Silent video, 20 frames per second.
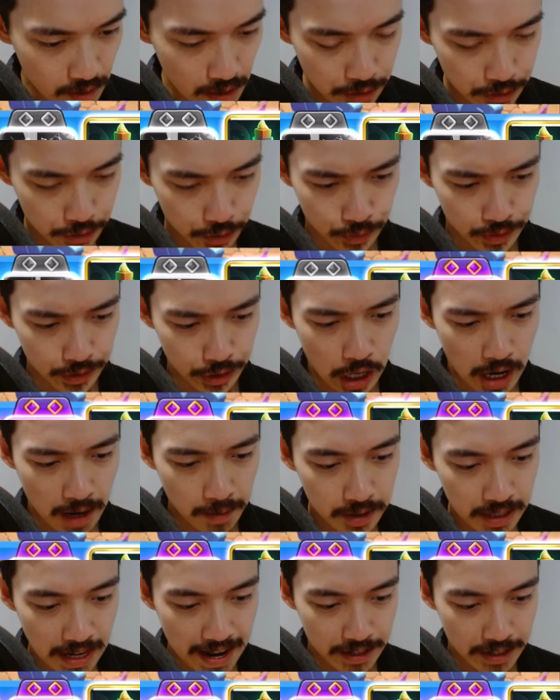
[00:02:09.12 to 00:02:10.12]
So the
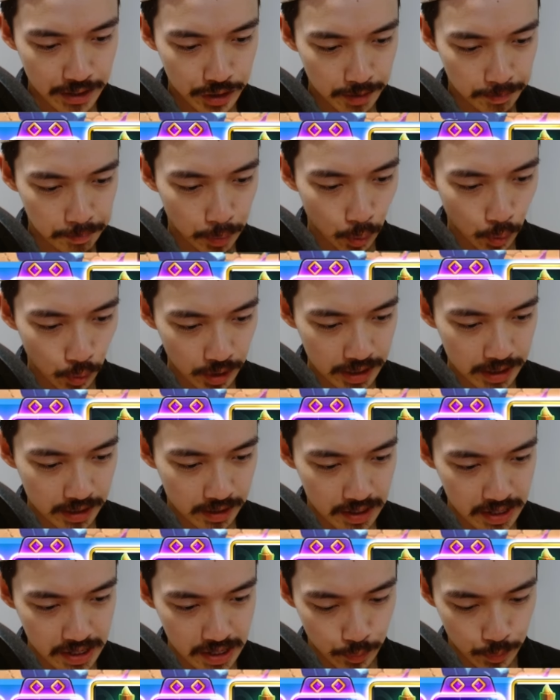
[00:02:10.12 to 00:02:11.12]
Goblin ends up pulling
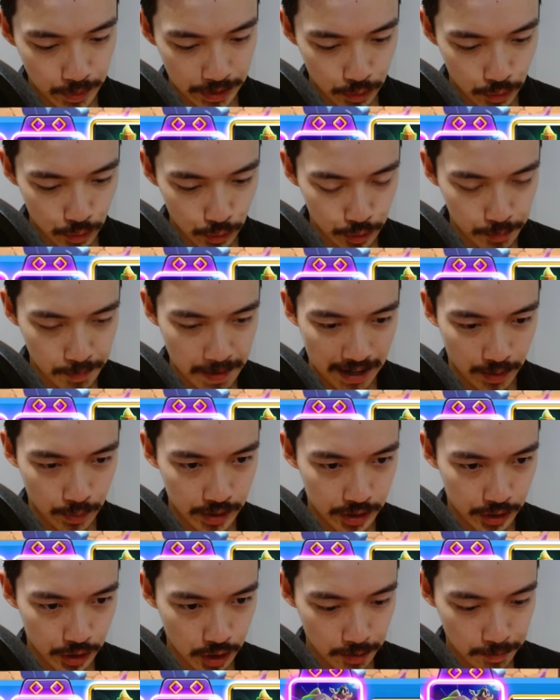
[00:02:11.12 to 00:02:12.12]
the recruits back,
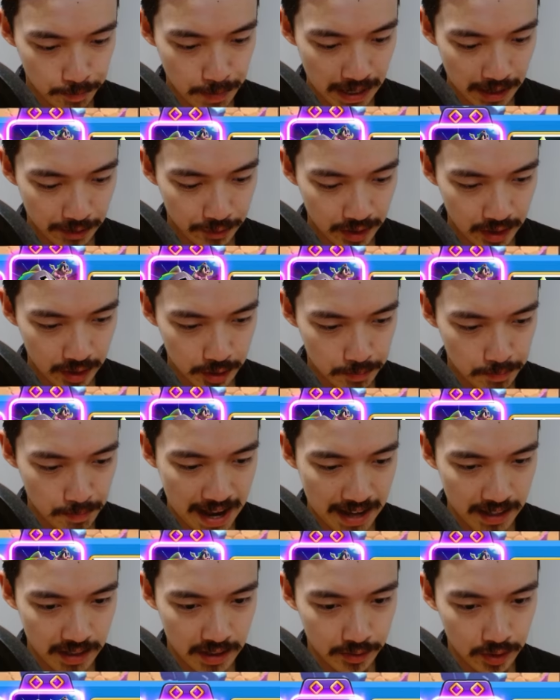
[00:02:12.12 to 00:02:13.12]
which is going to benefit us
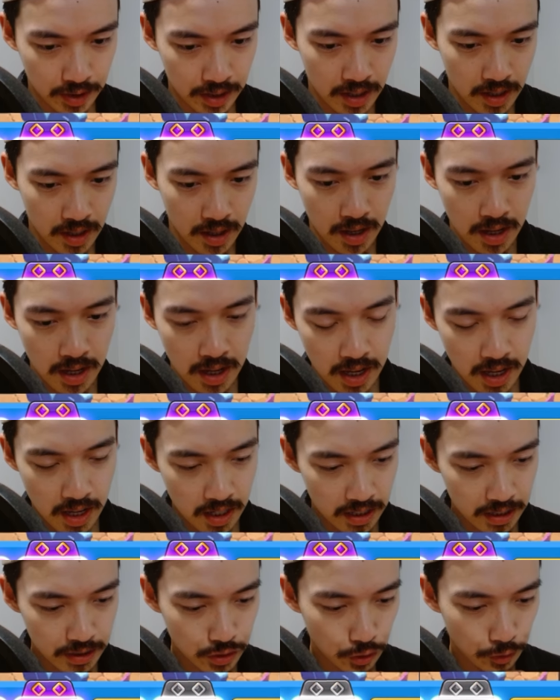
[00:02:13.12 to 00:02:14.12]
massively.
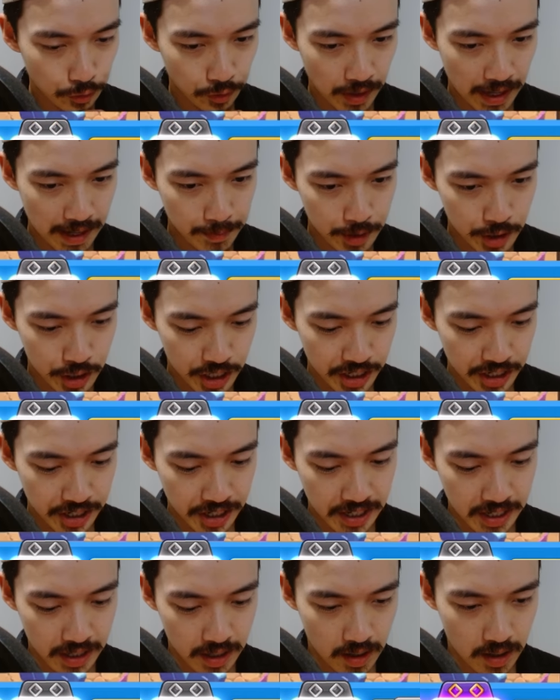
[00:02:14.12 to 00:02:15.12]
Let's go Flying Machine
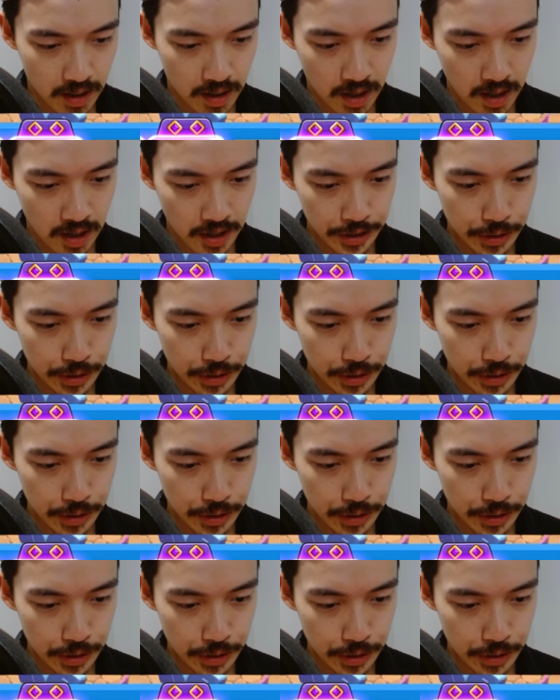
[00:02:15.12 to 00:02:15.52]
here.